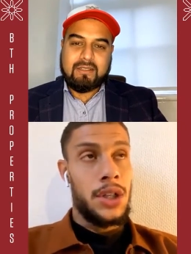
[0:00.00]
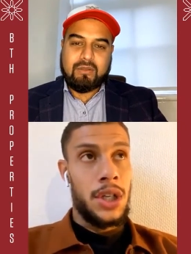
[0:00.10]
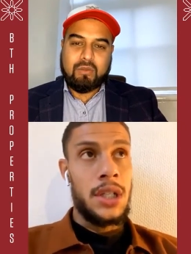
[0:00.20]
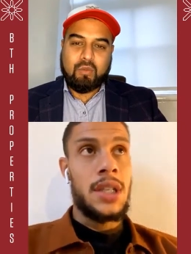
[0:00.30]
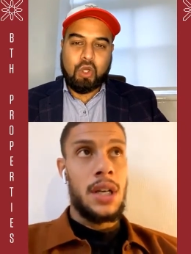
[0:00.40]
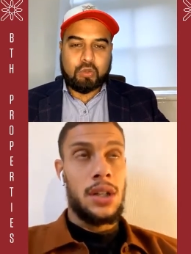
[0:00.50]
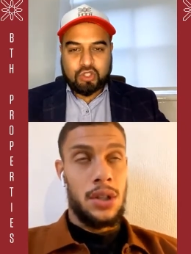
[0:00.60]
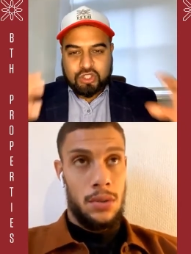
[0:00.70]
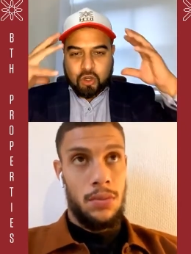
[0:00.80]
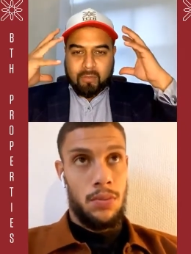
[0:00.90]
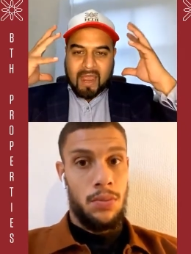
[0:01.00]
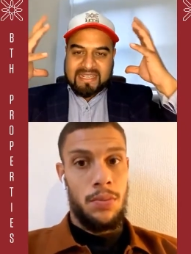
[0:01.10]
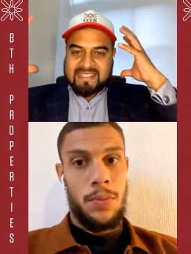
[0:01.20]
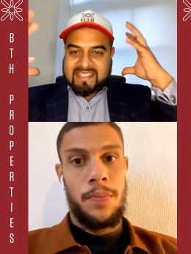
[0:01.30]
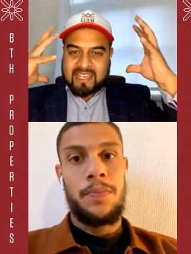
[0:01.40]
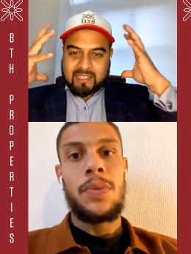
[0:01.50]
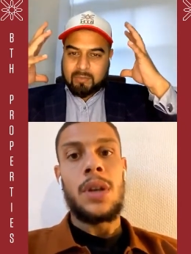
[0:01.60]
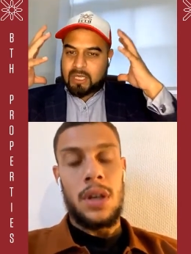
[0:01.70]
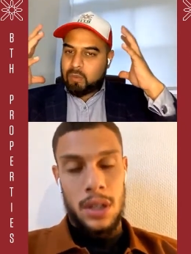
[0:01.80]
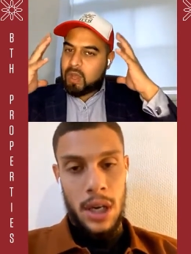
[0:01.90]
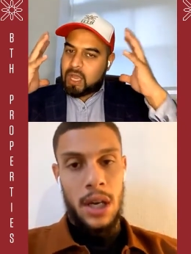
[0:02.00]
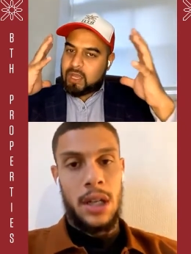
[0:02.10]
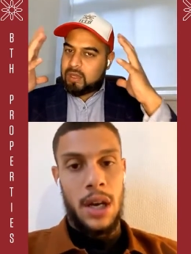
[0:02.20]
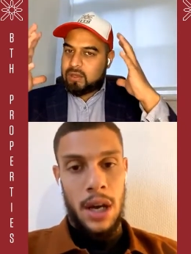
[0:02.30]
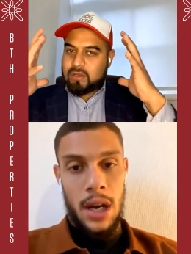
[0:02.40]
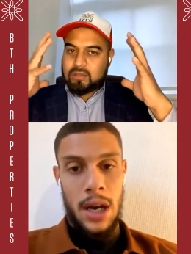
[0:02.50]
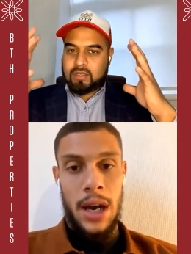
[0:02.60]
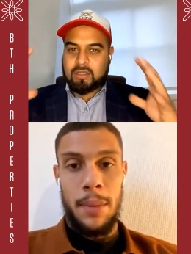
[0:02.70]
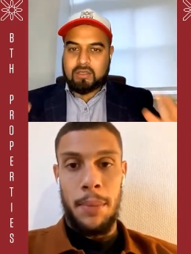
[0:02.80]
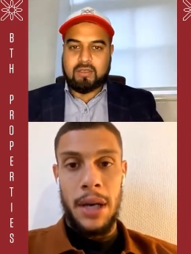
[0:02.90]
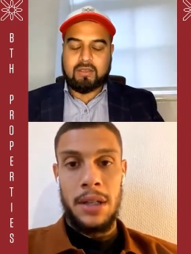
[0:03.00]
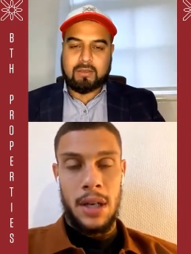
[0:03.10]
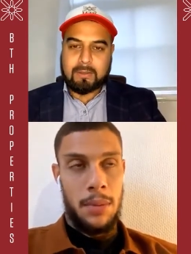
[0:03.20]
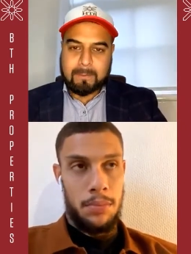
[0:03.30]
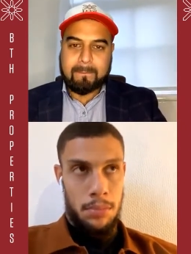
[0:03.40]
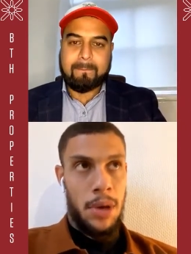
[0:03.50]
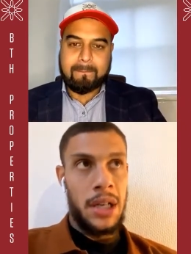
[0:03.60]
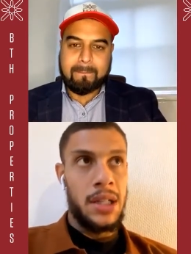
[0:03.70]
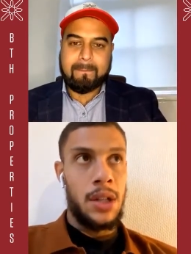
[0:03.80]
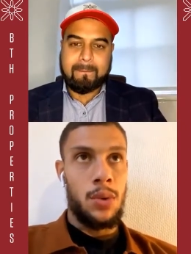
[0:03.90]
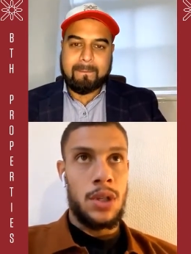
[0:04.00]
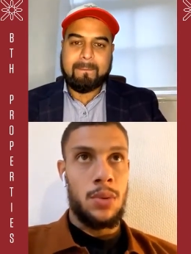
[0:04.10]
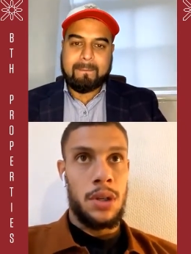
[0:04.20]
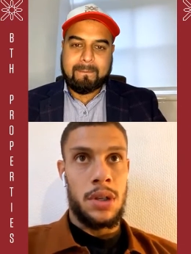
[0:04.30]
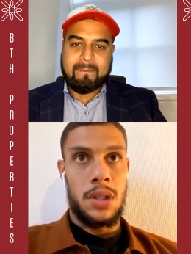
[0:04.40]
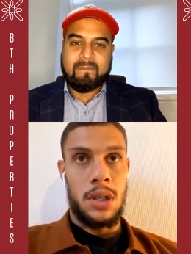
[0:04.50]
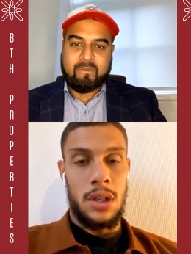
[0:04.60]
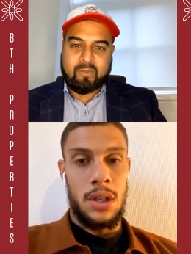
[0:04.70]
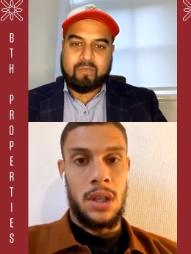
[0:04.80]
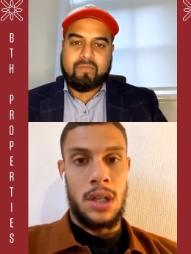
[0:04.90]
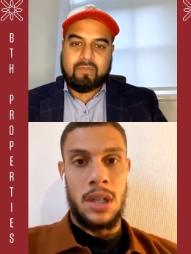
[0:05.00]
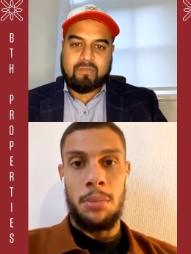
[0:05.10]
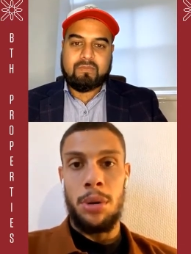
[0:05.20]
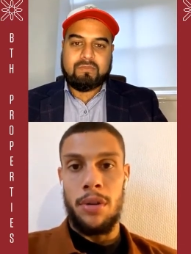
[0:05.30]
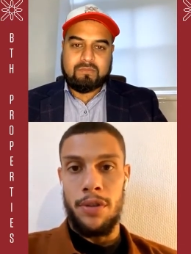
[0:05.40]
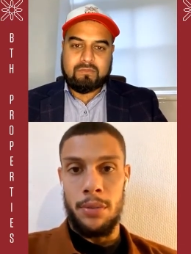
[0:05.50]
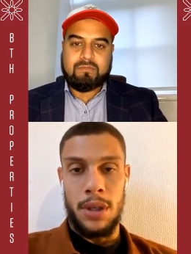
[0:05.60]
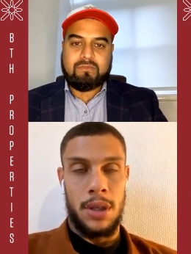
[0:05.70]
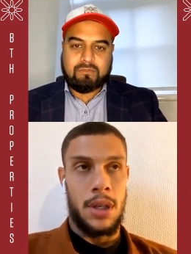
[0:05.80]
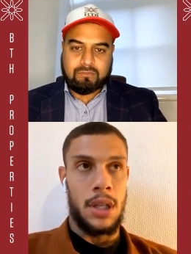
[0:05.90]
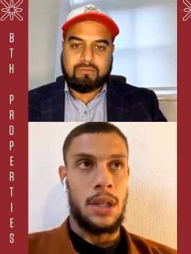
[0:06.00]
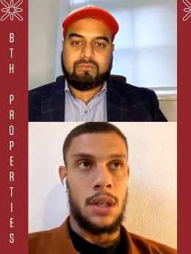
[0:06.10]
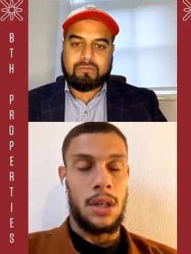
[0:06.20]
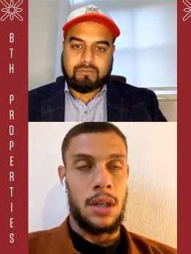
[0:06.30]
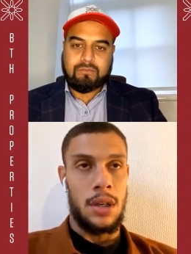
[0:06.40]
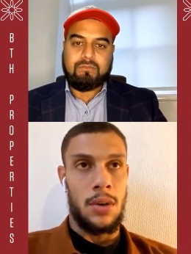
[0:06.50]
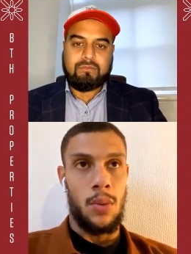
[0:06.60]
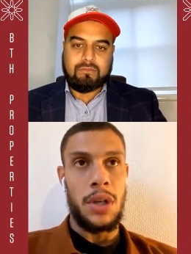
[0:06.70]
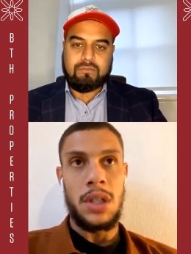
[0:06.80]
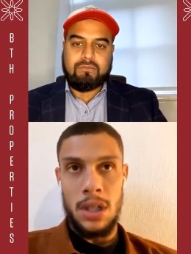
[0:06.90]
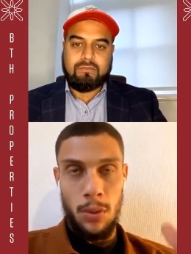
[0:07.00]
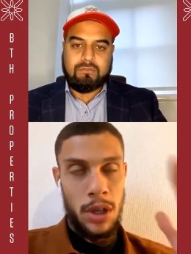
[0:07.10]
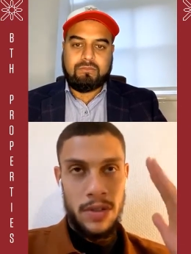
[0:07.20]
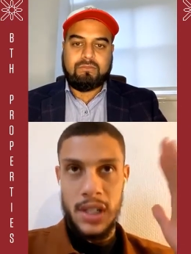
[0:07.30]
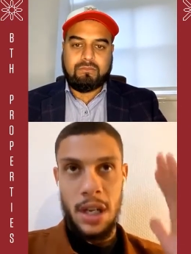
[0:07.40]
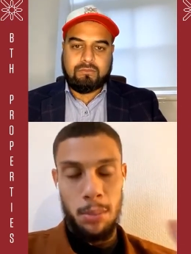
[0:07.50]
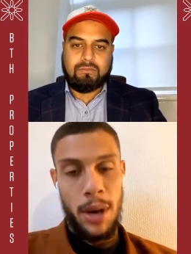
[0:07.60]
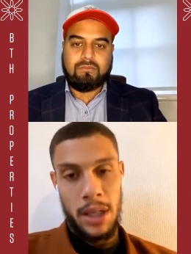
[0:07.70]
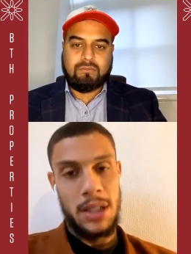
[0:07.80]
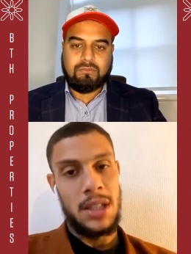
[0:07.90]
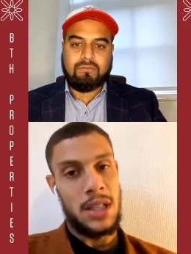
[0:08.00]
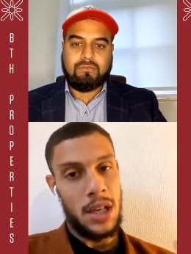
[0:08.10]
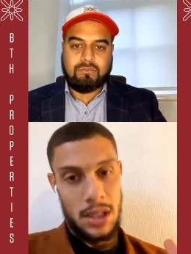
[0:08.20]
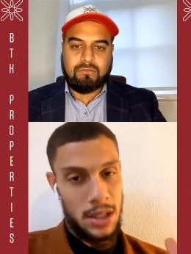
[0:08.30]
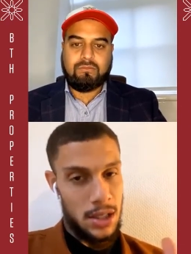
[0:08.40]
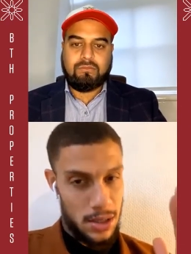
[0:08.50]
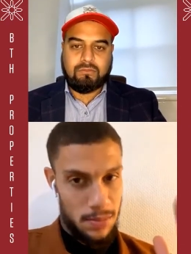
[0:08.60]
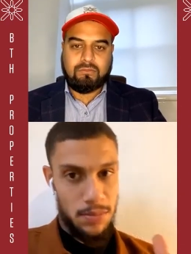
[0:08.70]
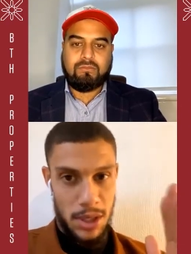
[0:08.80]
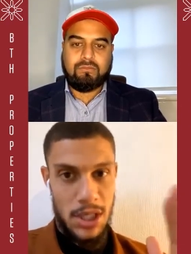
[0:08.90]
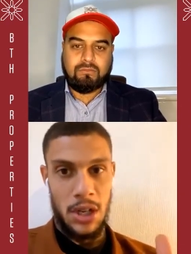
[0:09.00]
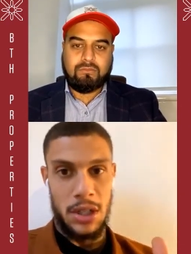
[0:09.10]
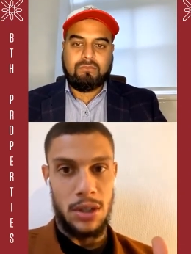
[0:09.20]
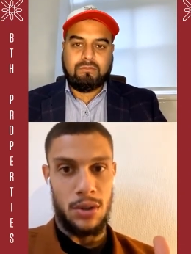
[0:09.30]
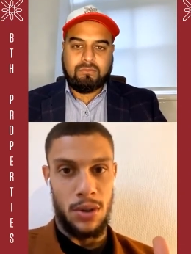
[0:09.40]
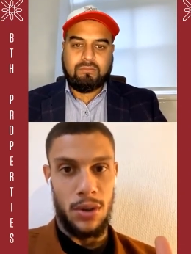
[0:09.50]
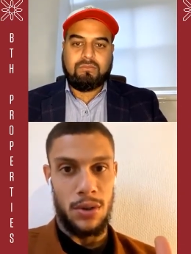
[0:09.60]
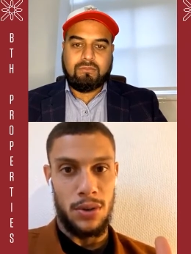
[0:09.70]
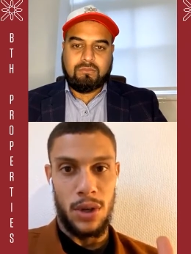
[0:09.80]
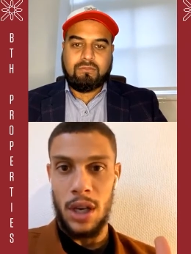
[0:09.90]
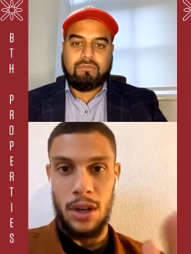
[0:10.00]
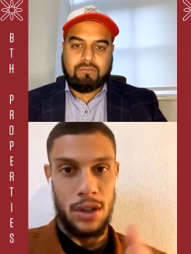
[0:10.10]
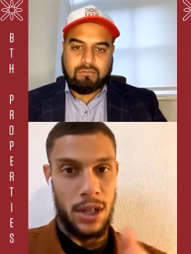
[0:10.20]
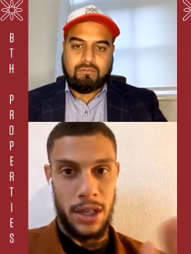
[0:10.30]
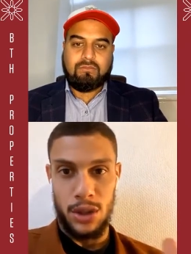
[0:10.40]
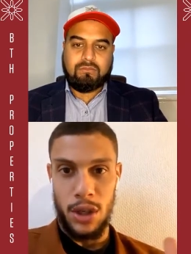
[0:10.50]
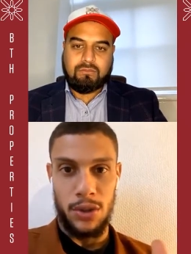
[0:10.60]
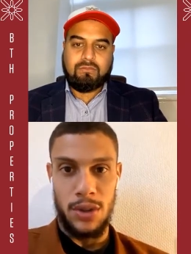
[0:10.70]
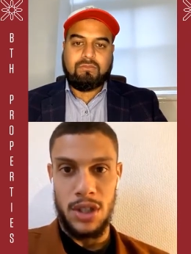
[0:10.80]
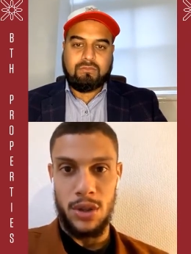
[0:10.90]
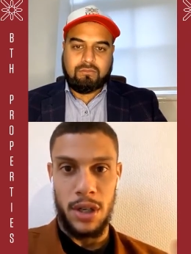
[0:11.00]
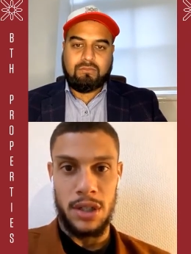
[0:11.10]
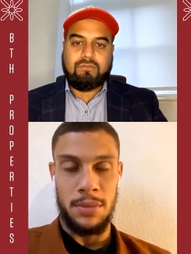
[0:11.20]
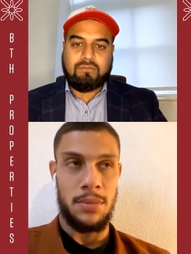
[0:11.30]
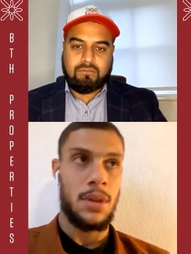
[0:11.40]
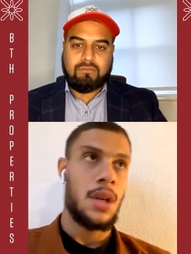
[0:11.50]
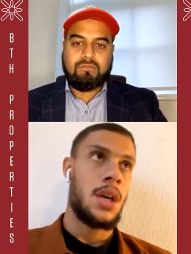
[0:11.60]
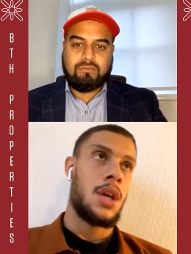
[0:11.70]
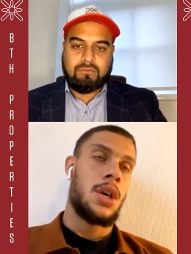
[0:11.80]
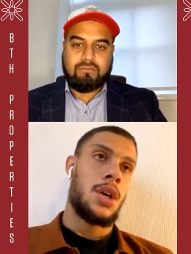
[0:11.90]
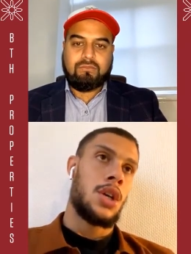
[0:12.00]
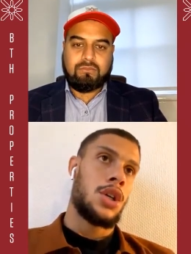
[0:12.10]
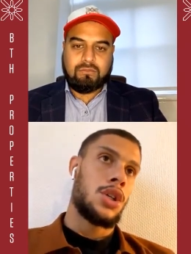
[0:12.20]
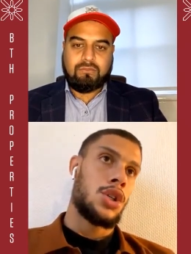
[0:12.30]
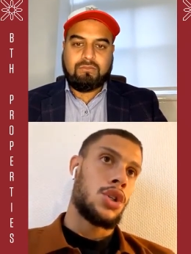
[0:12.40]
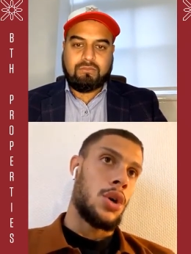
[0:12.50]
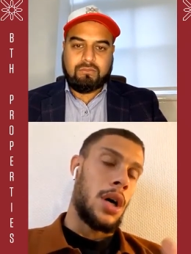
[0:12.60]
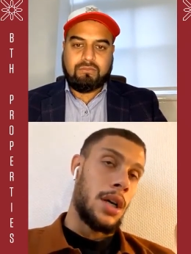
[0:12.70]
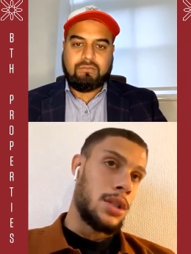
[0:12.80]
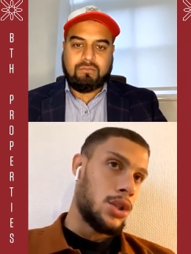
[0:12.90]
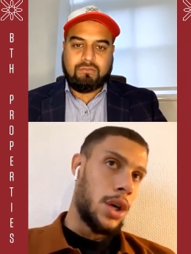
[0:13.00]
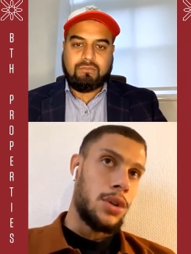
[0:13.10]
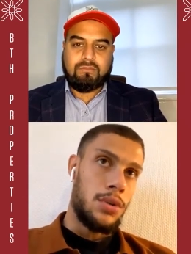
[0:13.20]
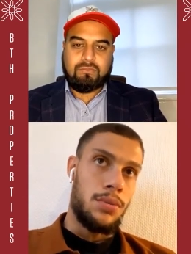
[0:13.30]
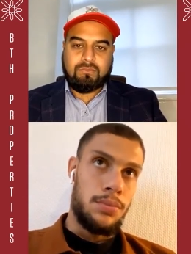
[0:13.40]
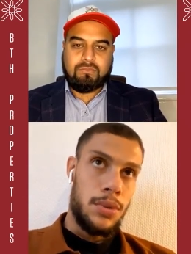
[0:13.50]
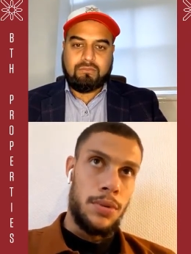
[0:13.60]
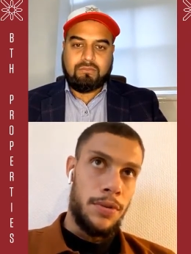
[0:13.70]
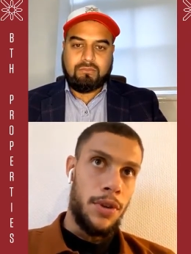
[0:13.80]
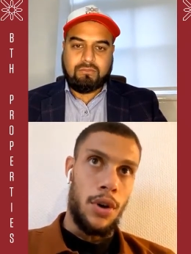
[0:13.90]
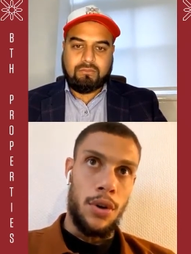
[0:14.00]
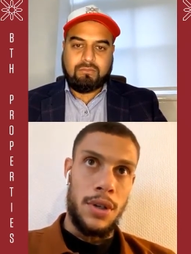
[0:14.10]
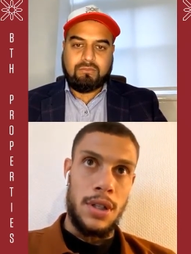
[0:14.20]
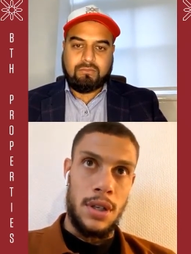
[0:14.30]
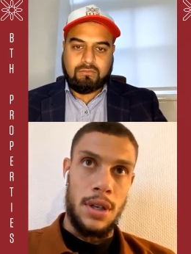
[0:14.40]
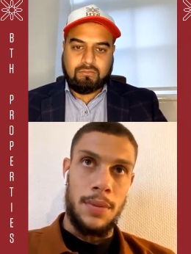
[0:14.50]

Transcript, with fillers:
Speaker 1: what was your mindset? I mean, yeah, I, I, my my dad was one an example for me, and uh, when he when he's got plan in his head, he's he's on it. You know, you cannot like try to distract him. So I tried to to follow his uh,